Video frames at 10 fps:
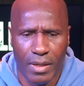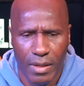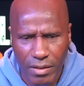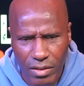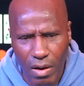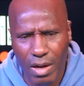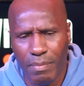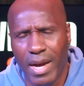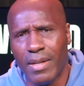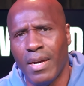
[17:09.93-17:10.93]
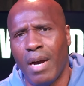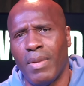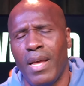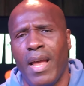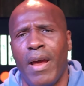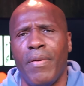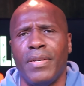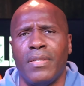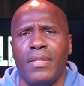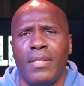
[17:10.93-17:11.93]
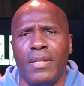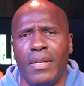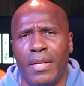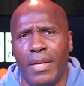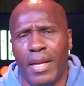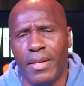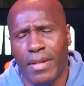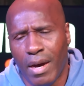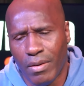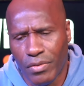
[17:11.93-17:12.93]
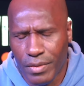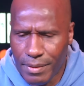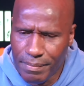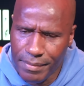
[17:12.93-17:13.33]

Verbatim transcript: Let's talk about Kamala Harris and Donald Trump.